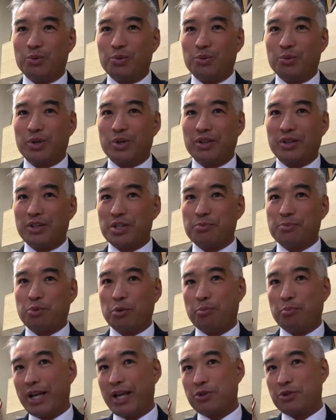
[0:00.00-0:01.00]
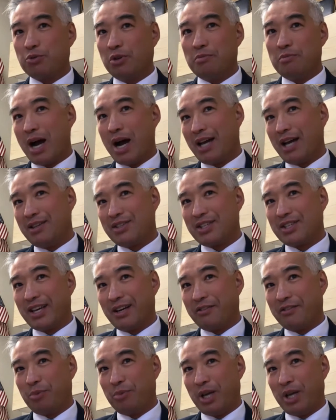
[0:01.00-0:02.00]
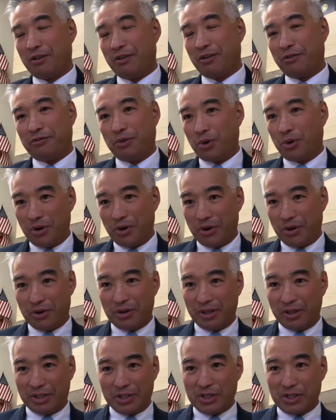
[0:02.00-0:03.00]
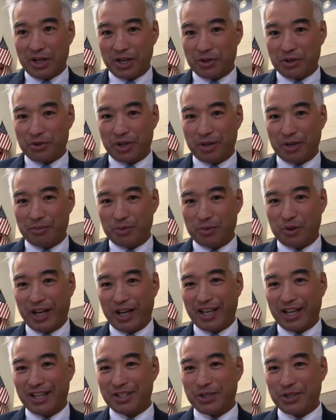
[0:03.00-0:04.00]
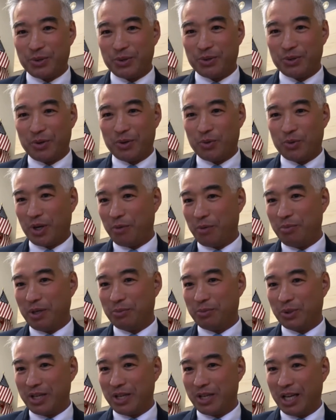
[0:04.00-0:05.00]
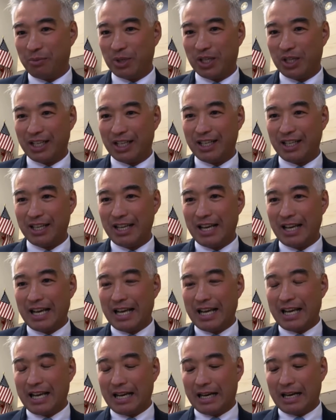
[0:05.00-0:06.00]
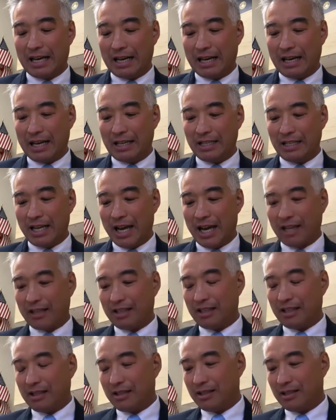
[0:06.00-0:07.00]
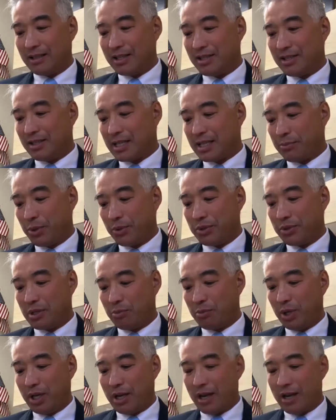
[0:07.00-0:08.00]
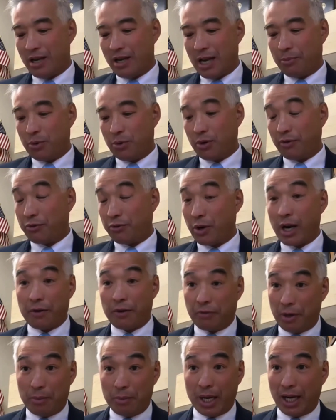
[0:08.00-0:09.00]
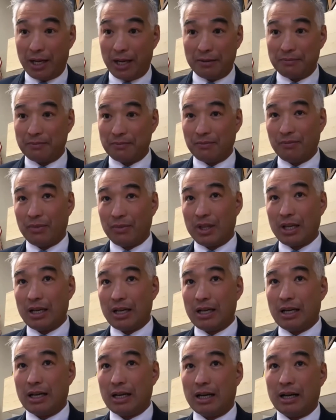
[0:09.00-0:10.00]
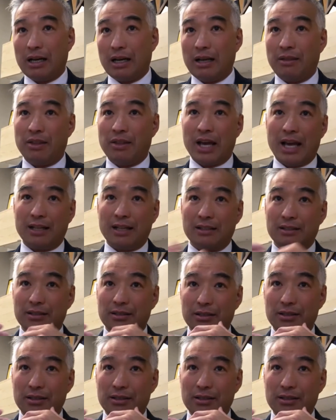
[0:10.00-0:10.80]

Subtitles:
we're at this perpetual mindset of being a foreigner in this country, moving into a white people neighborhood. And yet, this is supposed to be a neighborhood for everybody. And that,